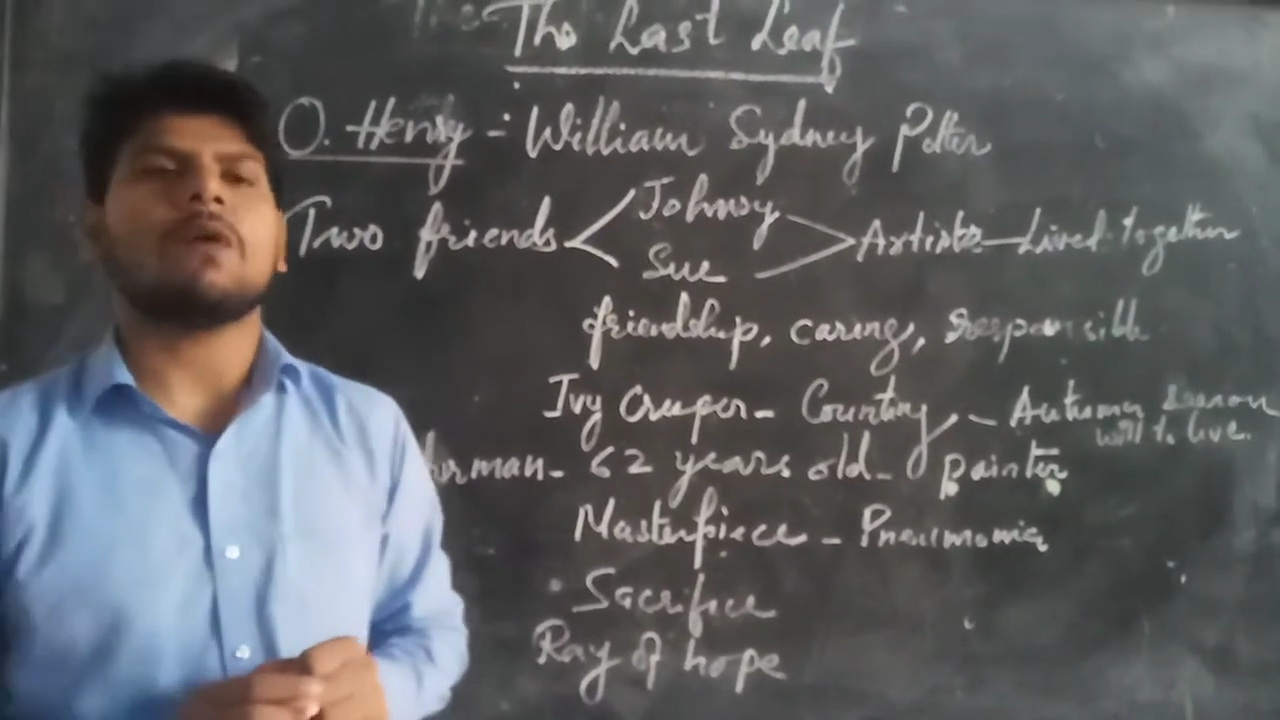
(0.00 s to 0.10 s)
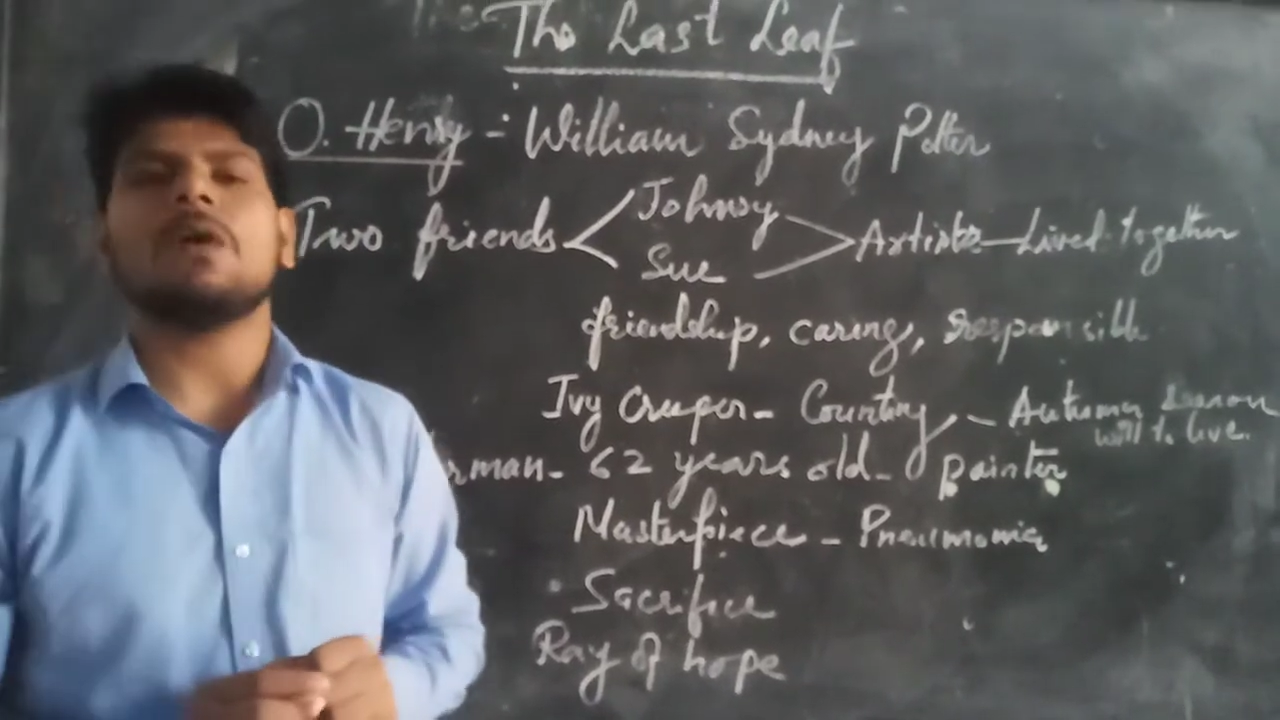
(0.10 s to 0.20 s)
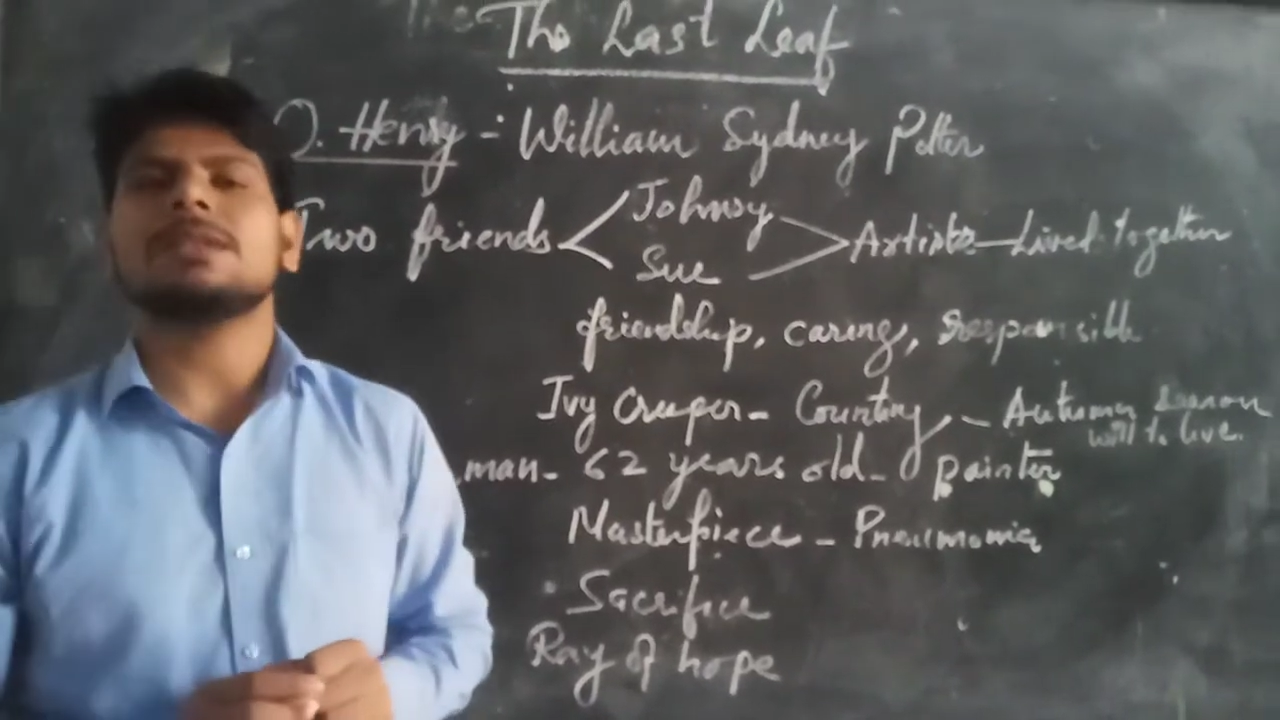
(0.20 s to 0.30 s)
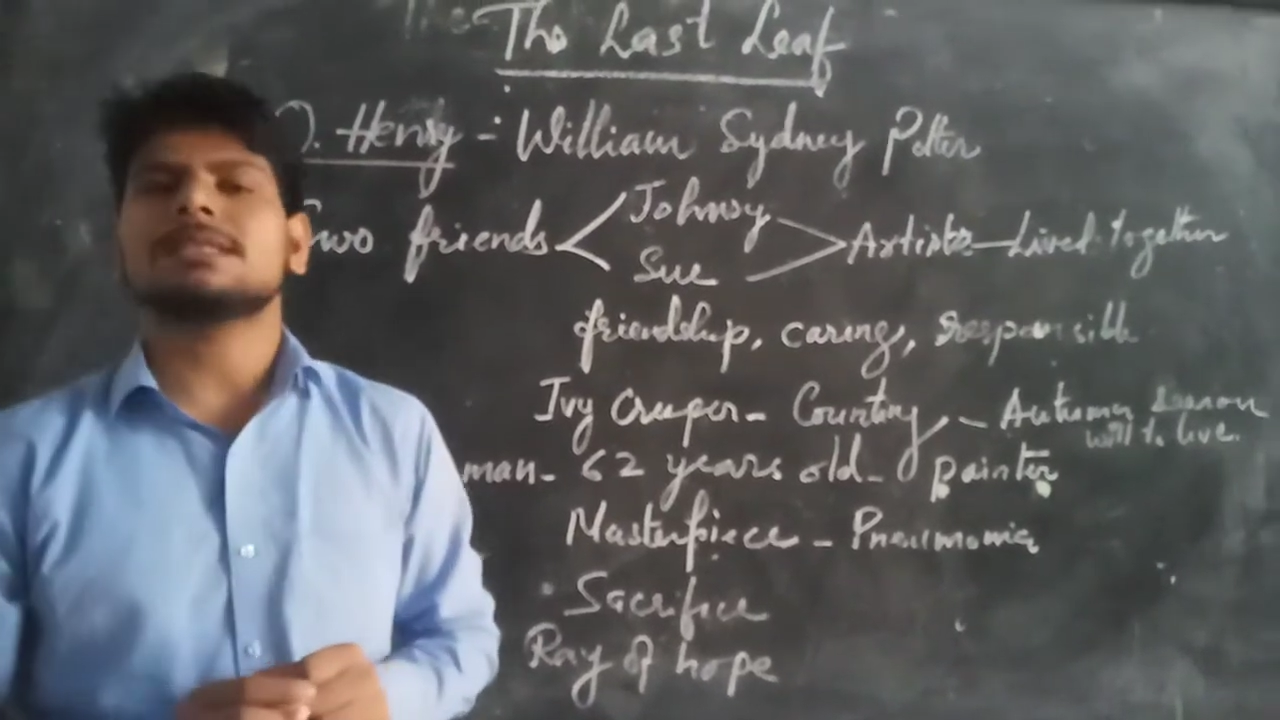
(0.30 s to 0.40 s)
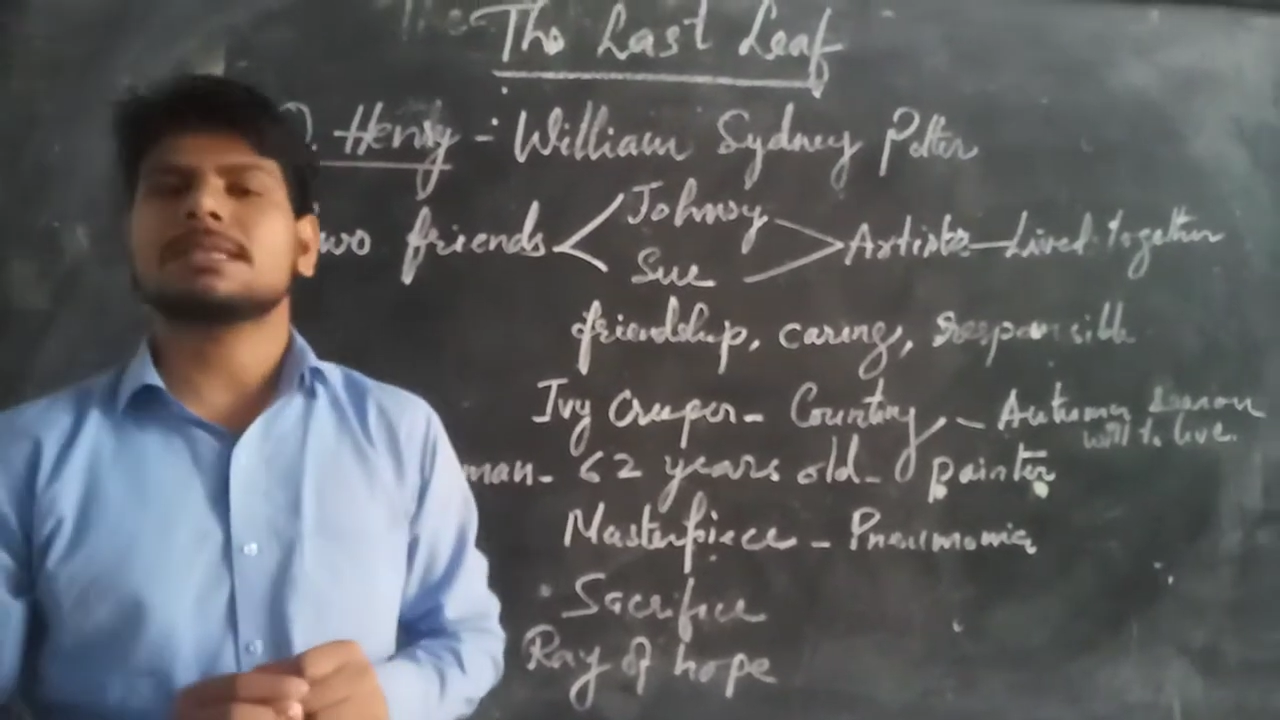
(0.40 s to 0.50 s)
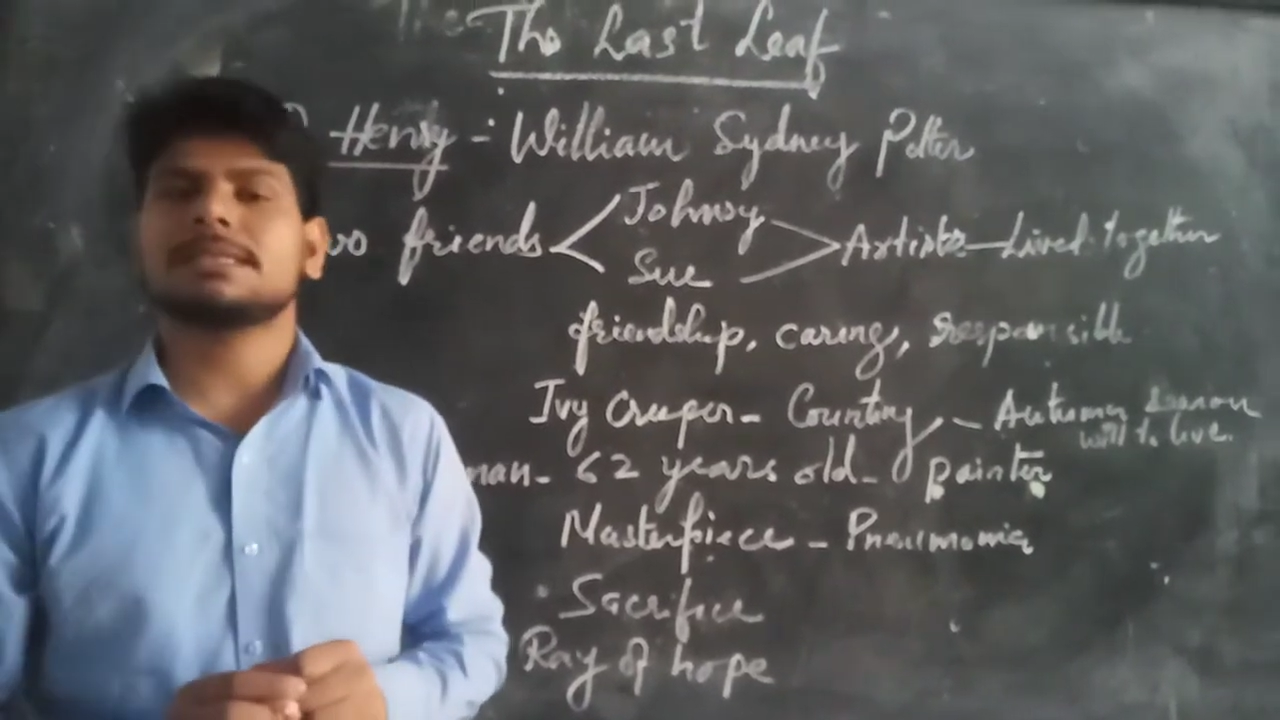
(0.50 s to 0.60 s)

falls